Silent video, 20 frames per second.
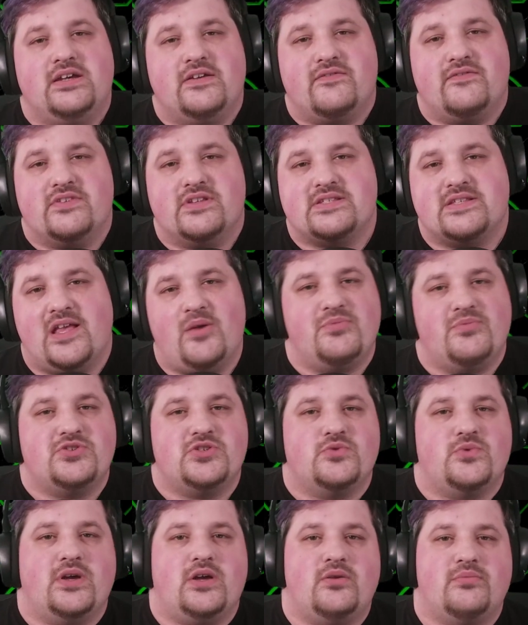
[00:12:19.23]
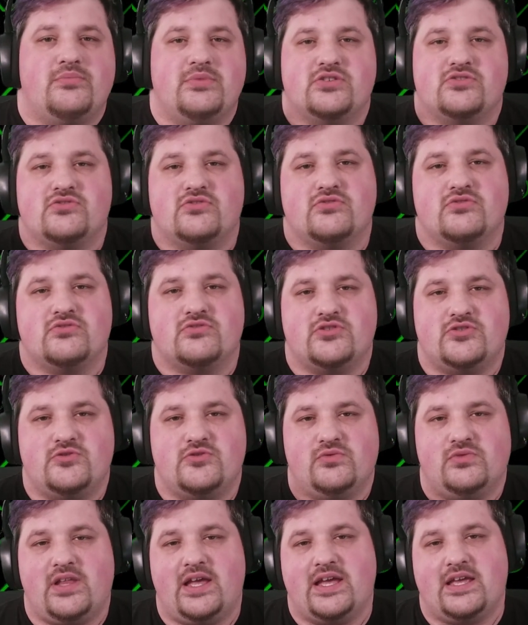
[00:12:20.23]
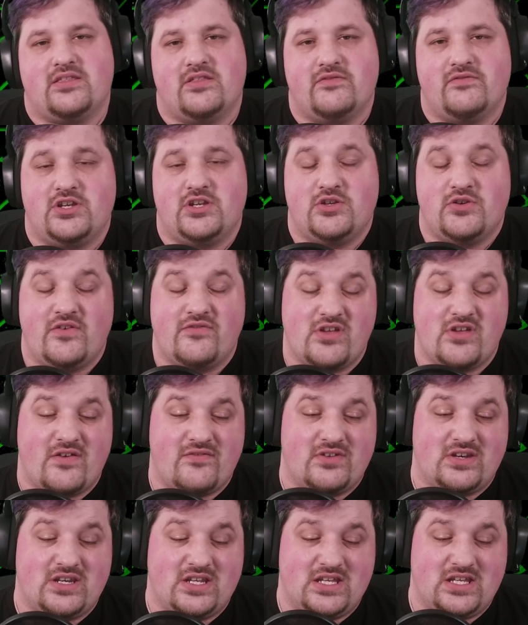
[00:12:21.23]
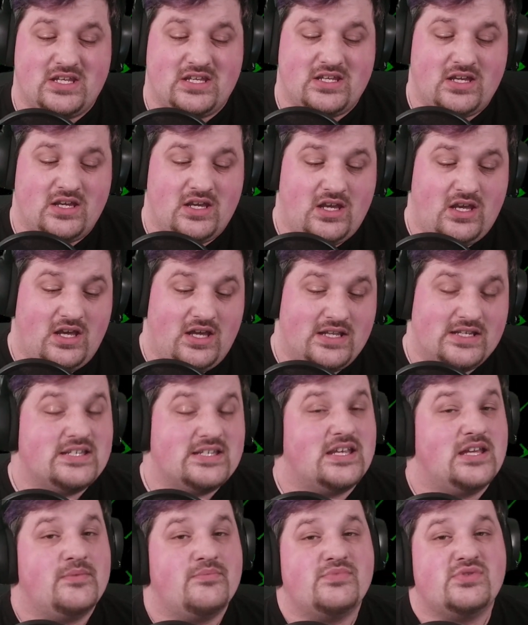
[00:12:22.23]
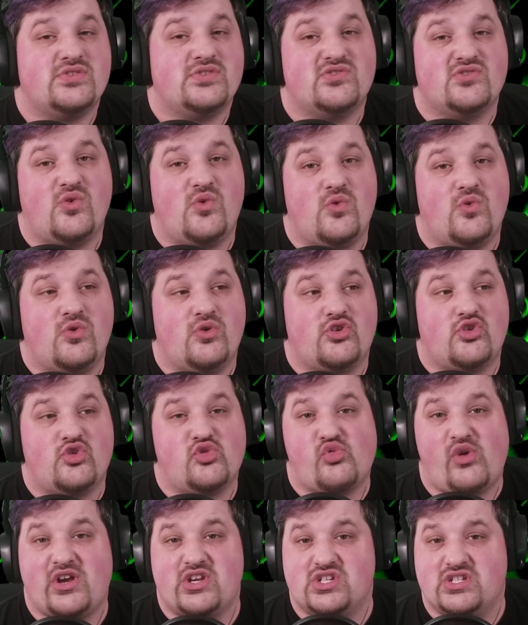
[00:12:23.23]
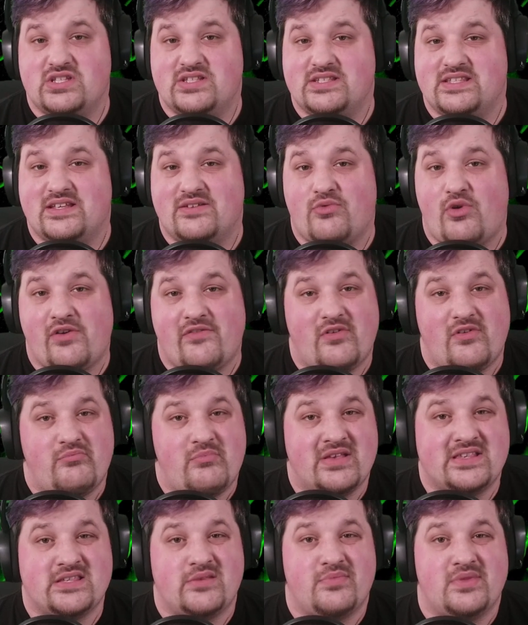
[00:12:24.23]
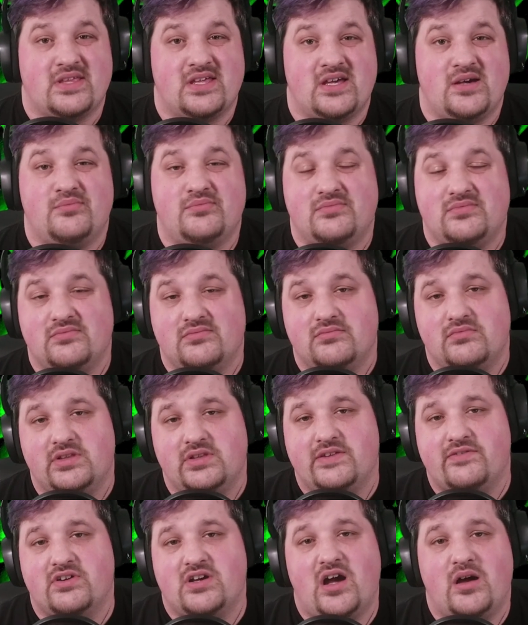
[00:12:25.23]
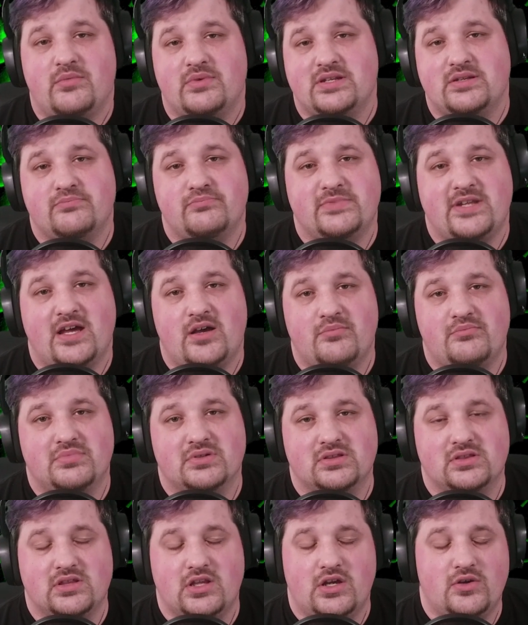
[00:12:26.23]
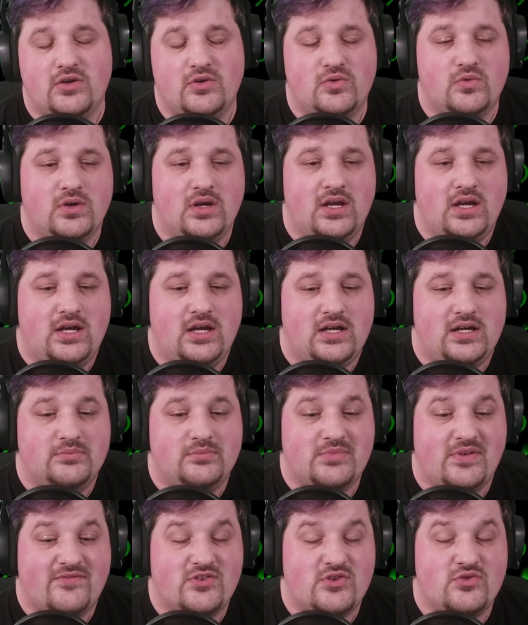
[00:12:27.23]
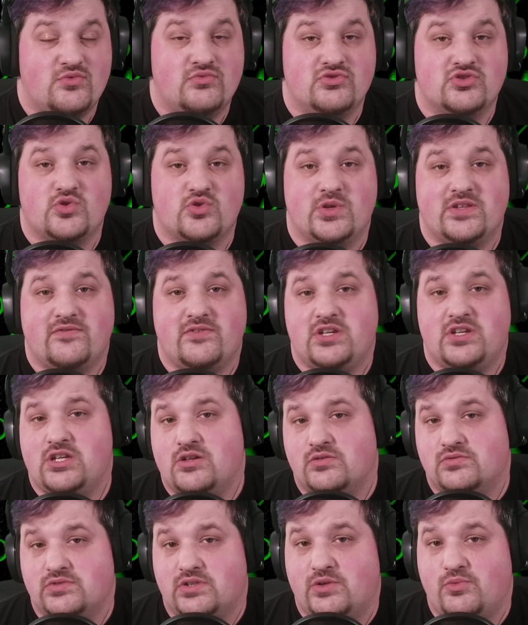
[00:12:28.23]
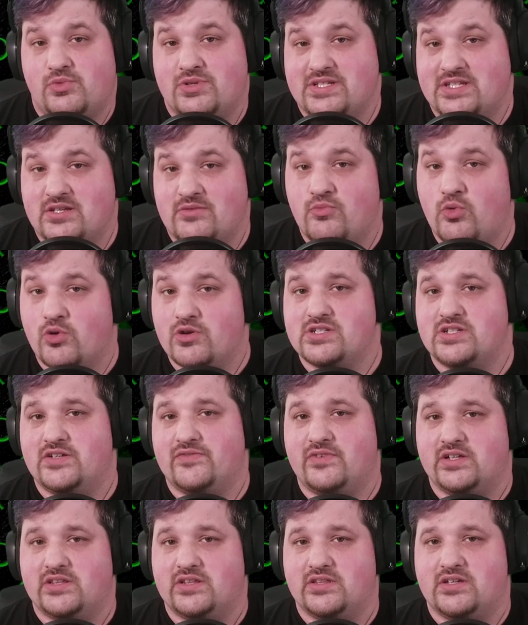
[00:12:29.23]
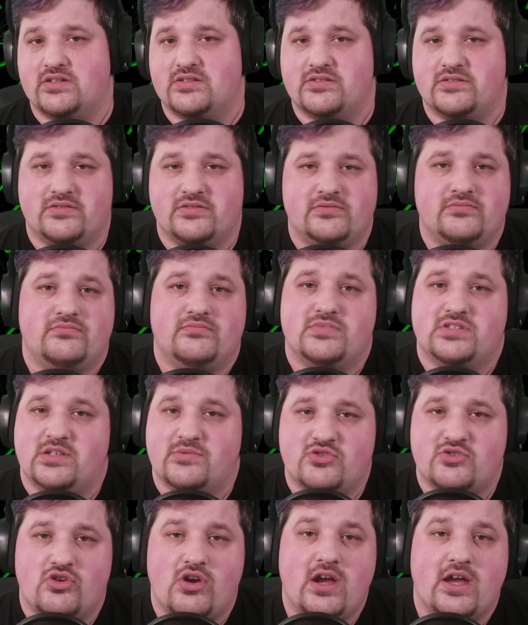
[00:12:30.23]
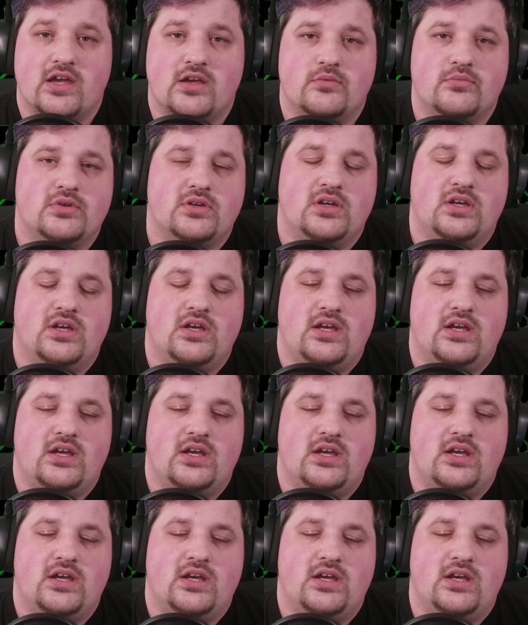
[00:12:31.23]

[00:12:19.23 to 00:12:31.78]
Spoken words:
If this helped you out, make sure to like the video. If you have any tips or corrections that where if I messed something up, leave a comment down below. If you enjoyed the video, I want to see more stuff like this, subscribe.